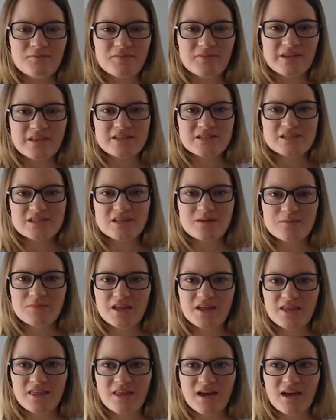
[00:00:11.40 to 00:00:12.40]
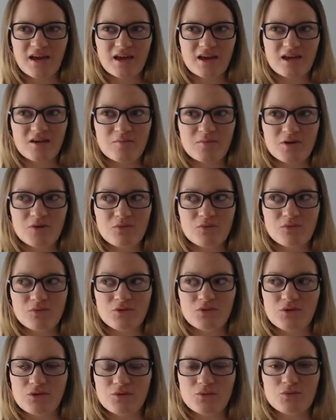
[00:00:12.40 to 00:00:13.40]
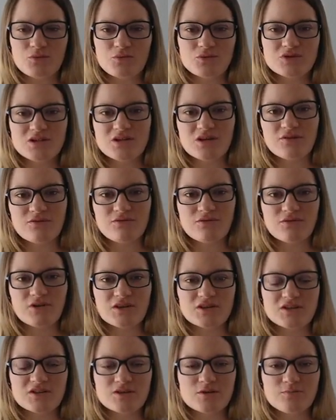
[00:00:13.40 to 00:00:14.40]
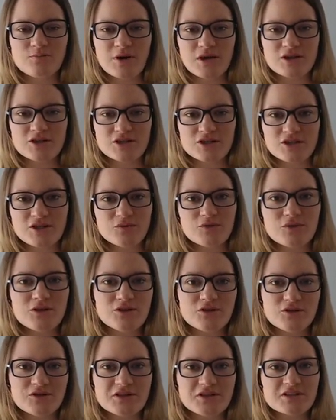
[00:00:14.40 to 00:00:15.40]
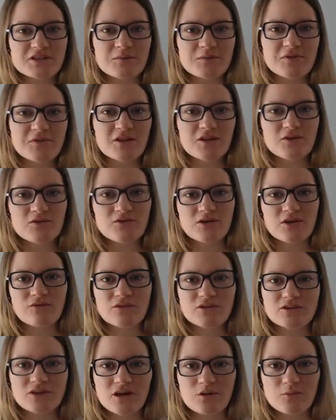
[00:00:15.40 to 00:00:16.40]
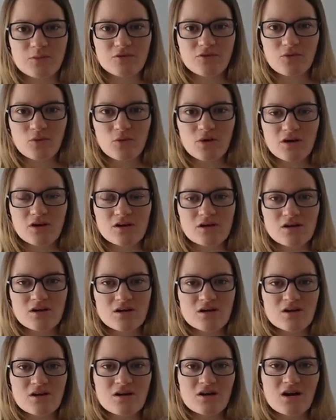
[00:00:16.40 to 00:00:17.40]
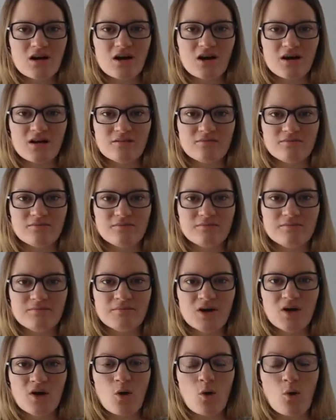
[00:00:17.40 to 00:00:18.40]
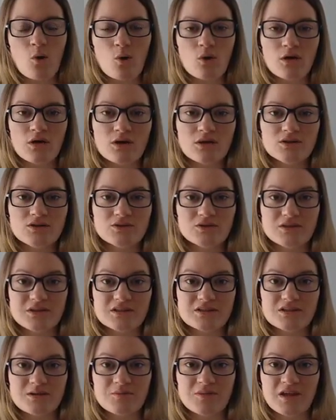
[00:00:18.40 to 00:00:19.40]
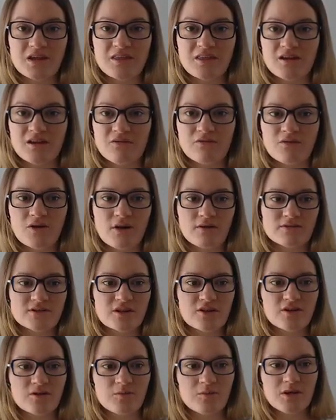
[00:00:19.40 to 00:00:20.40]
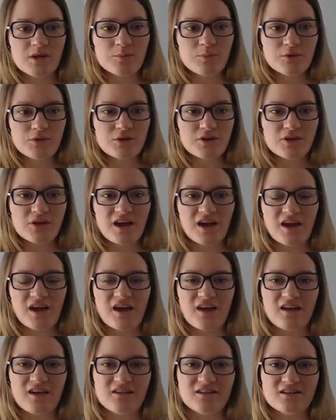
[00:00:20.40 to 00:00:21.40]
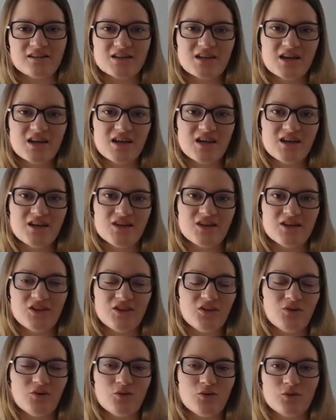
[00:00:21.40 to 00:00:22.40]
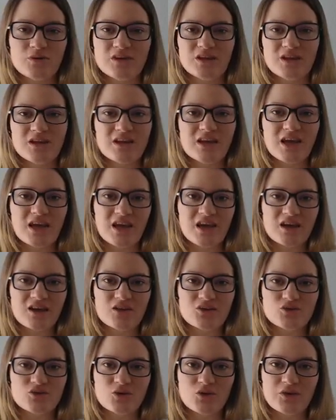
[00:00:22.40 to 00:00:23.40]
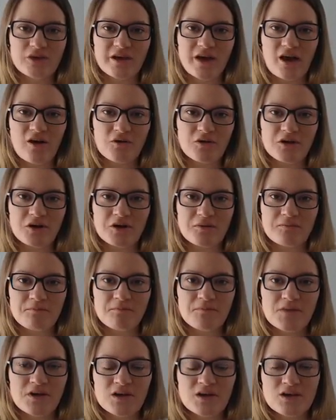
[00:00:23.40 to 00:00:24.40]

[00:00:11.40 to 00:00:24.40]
This is something that can be used especially when you're doing something you've never done before, or doing something that involves other people and you really can't control the outcome.